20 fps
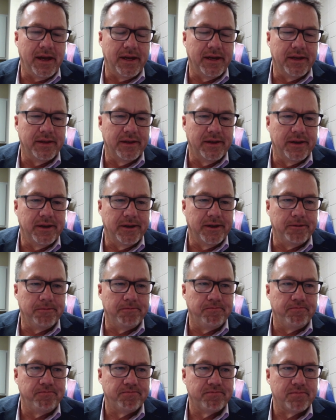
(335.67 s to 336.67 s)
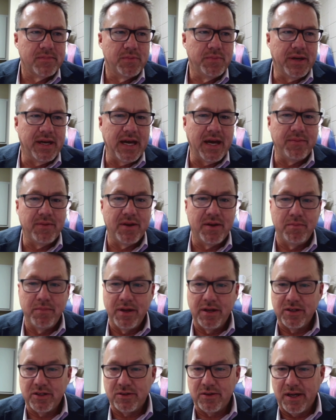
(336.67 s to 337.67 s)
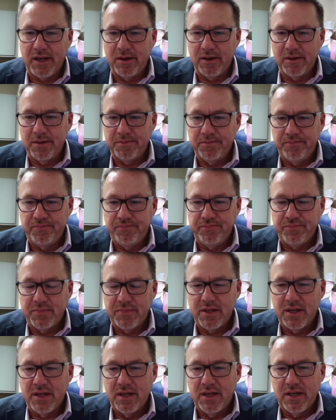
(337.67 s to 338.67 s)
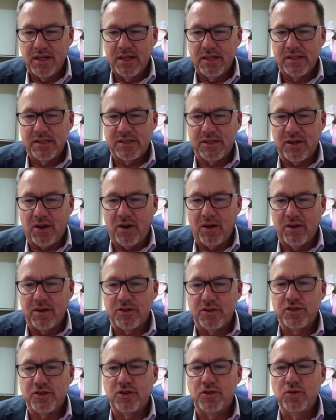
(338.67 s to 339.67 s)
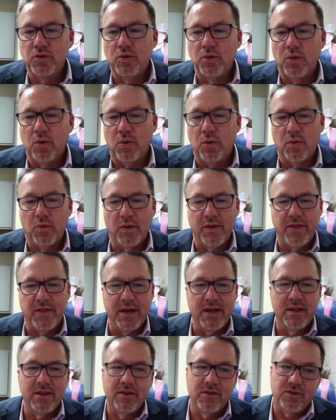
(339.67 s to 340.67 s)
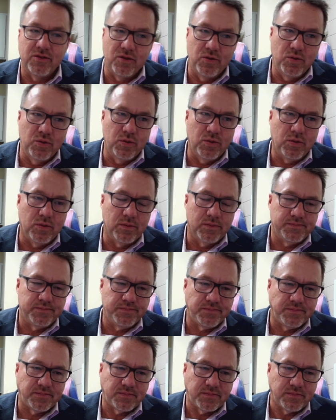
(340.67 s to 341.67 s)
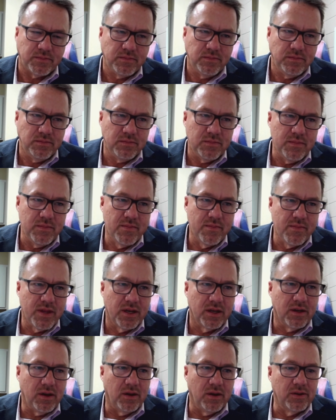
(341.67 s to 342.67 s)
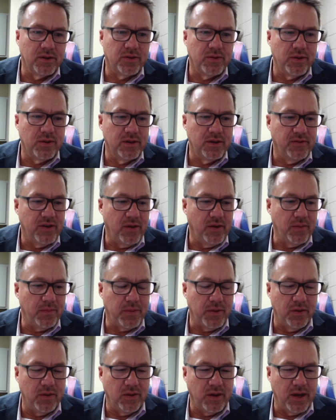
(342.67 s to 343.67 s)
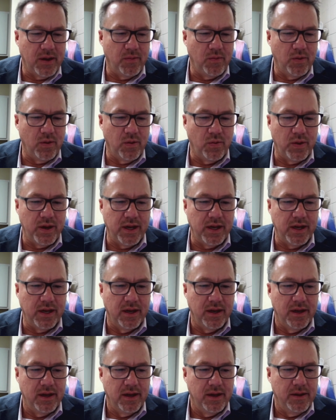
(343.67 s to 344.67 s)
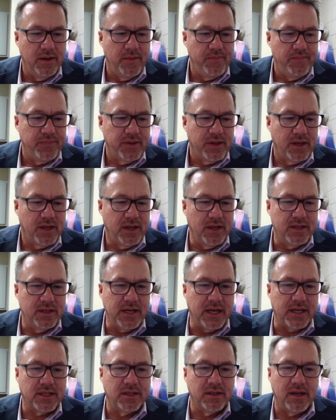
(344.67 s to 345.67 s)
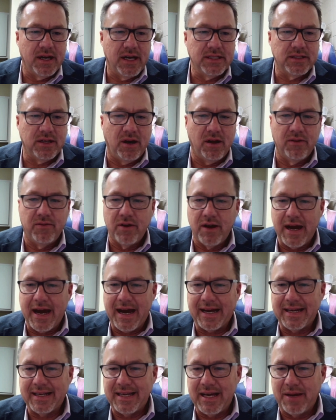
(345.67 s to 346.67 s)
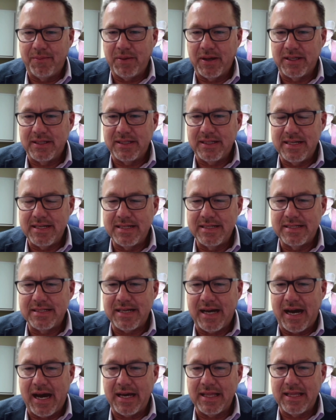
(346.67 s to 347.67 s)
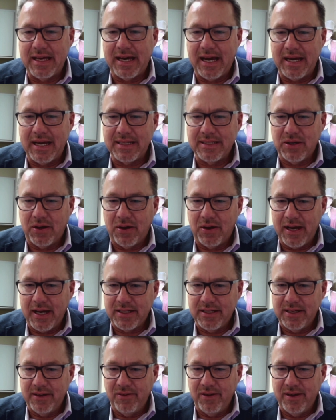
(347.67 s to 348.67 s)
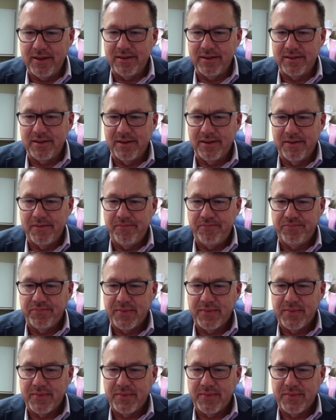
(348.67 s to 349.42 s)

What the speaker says: and became an administrator. Started a school within the school called the Career Development Program, where we contextualize all of our academics inside the hands-on activities.